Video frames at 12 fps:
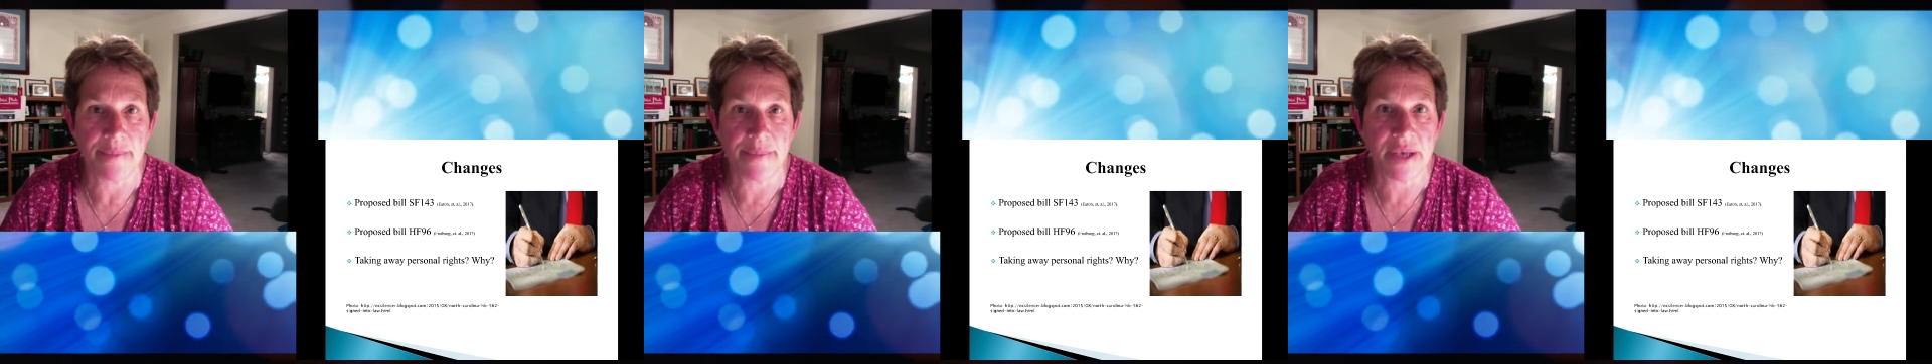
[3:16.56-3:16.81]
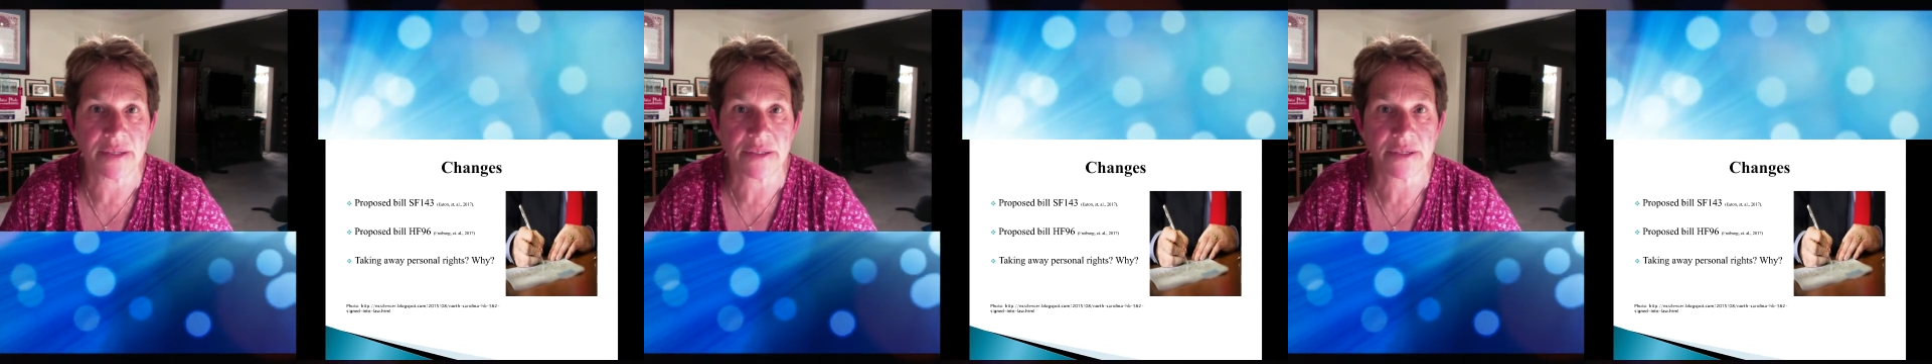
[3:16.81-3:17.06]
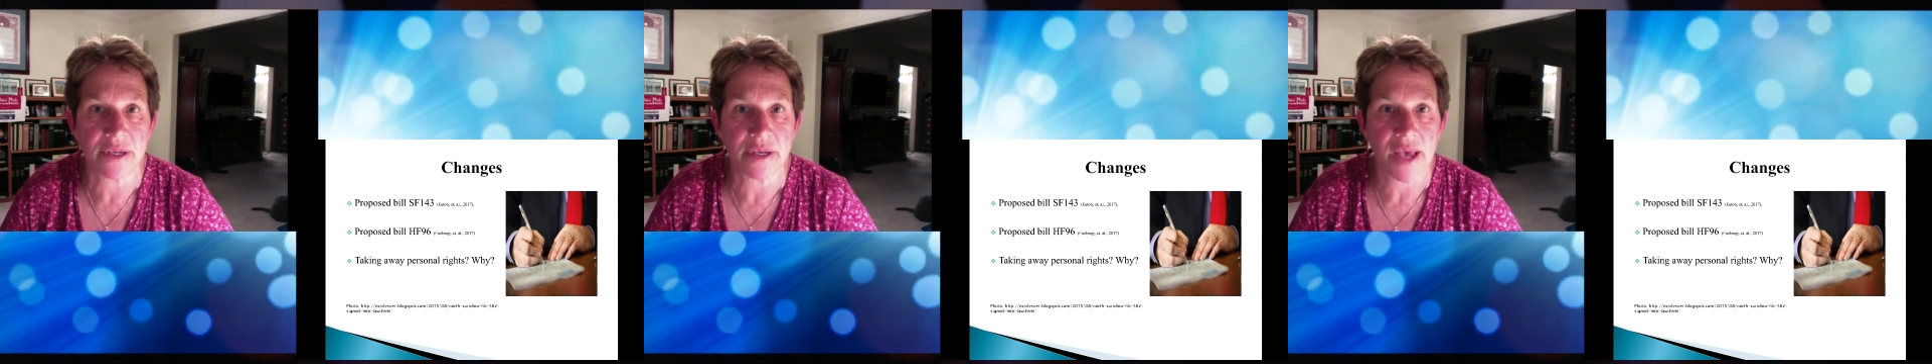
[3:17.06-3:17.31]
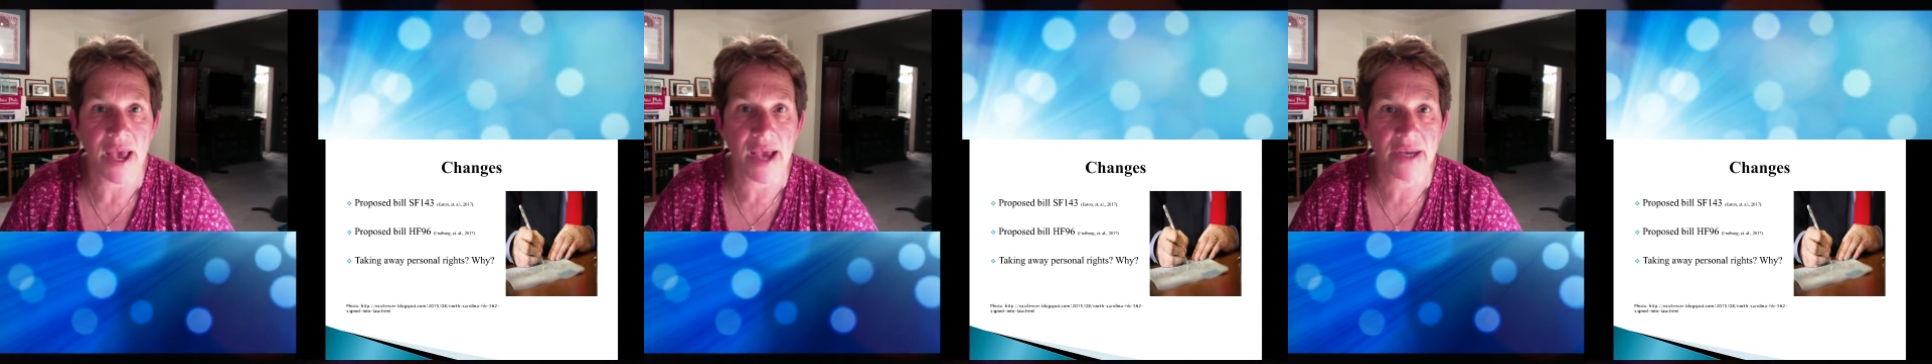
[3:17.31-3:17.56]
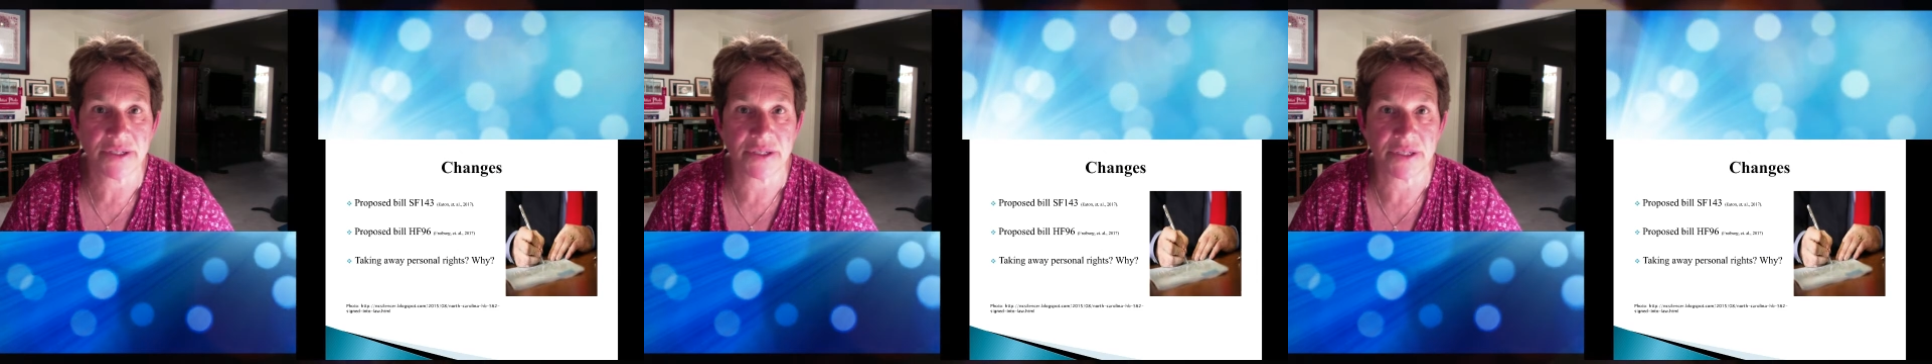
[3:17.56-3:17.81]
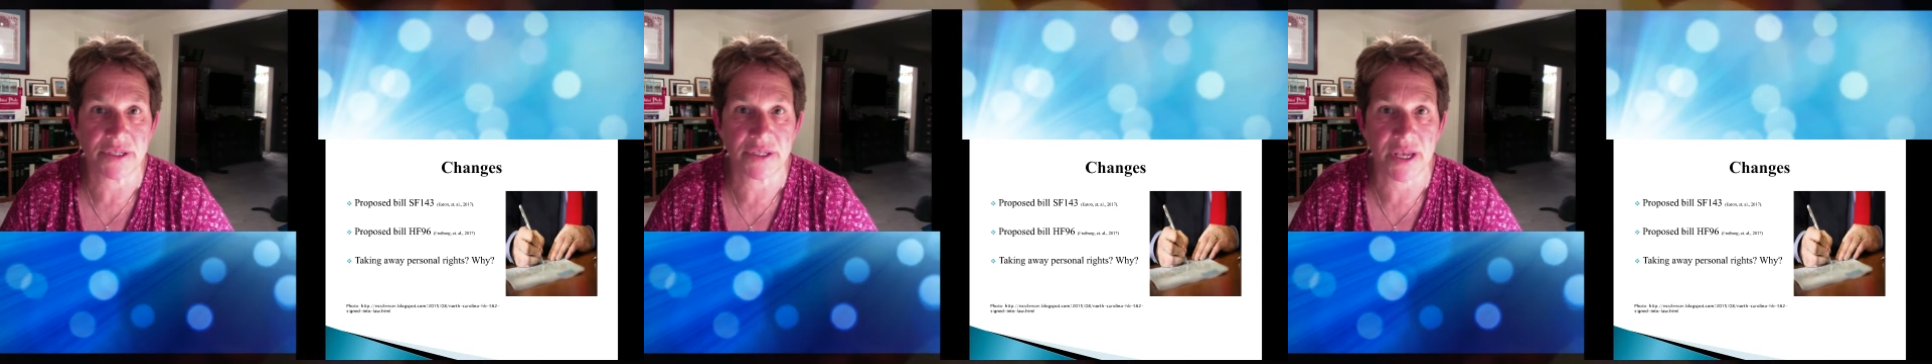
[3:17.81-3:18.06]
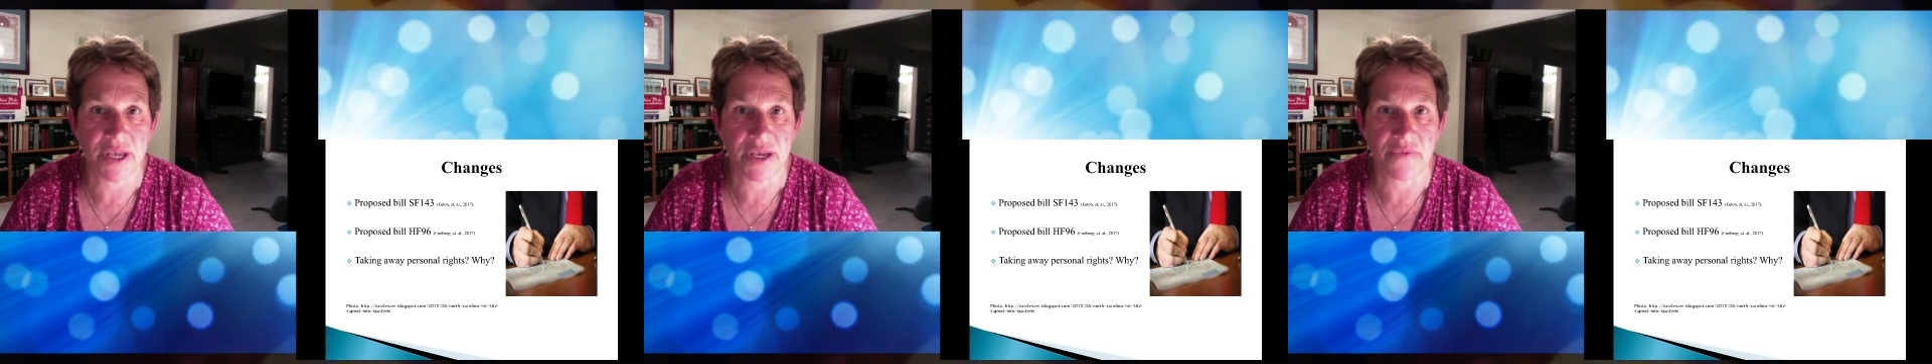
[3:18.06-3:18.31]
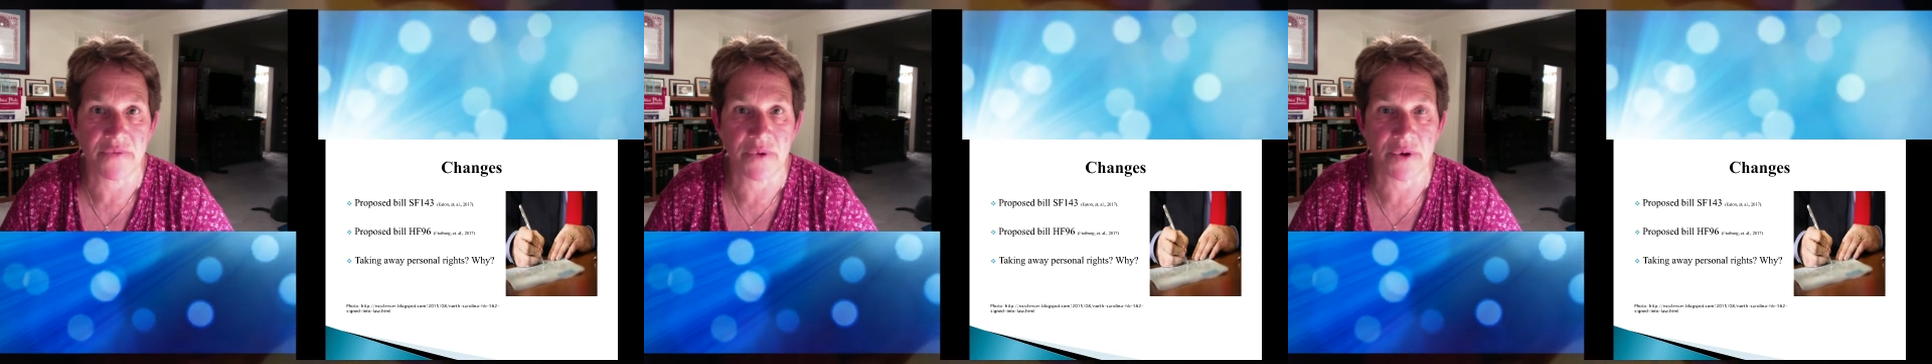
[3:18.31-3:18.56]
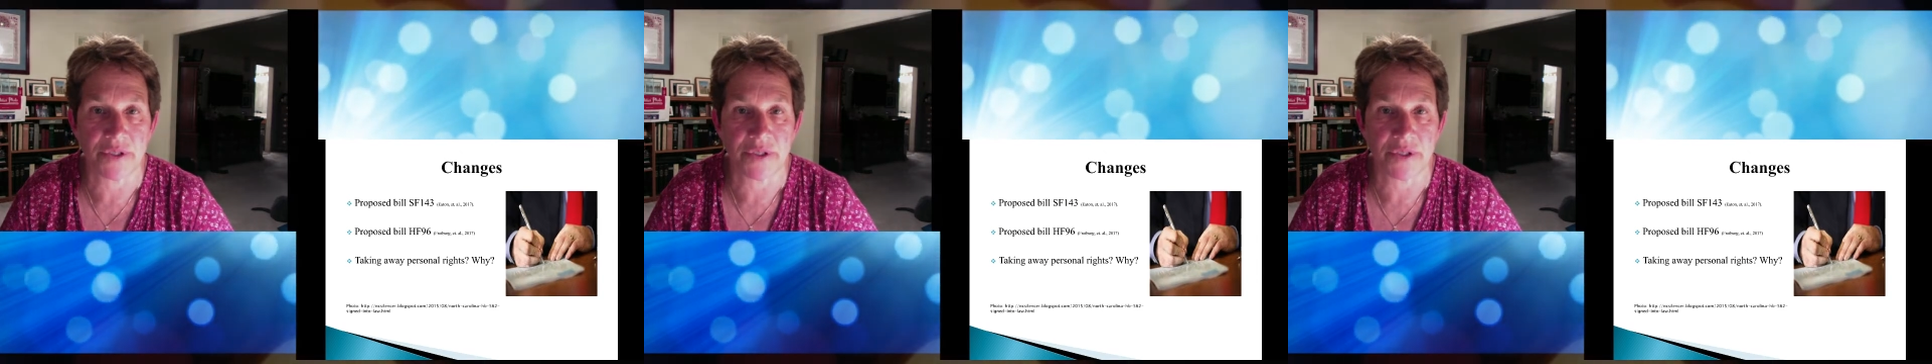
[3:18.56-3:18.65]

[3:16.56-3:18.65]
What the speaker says: best action to take for a